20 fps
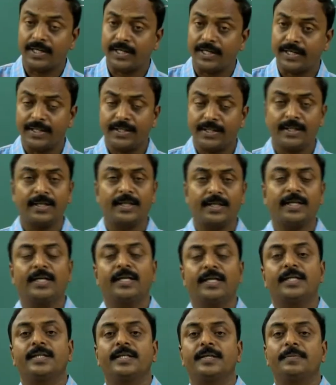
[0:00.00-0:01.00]
learned
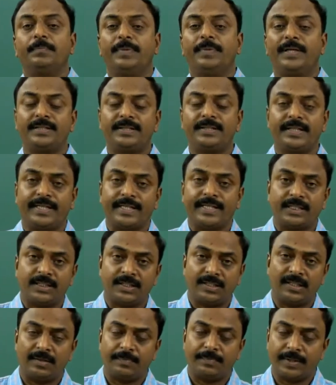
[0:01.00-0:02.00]
the basic
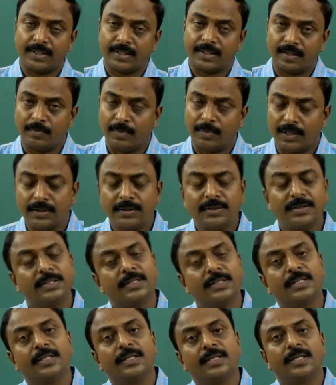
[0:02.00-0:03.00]
HTML commands
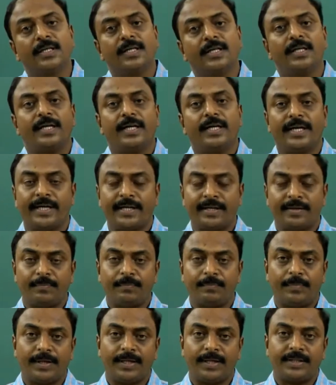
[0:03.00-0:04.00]

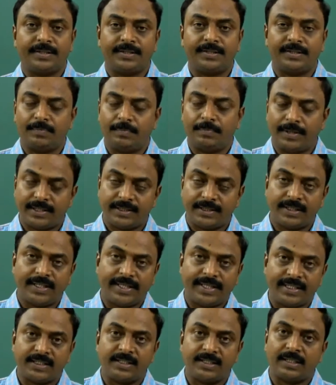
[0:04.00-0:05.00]
and basic
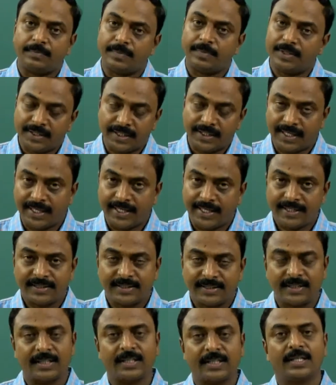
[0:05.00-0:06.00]
HTML
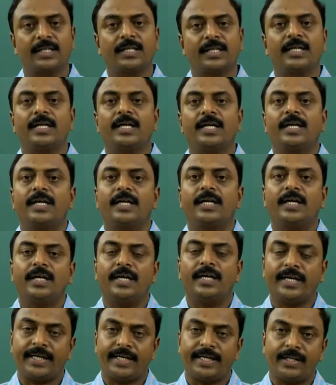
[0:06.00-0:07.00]
tags
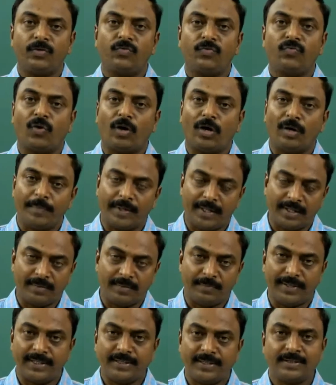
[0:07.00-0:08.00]
and form
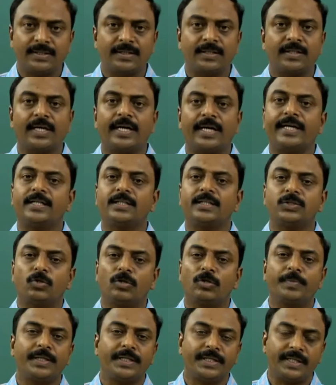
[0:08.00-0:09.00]
elements and
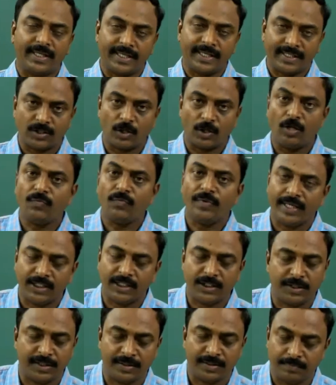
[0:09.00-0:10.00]
so many tags of
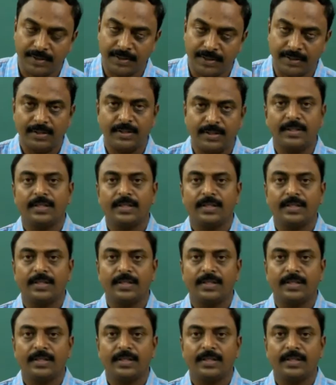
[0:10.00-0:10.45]
HTML.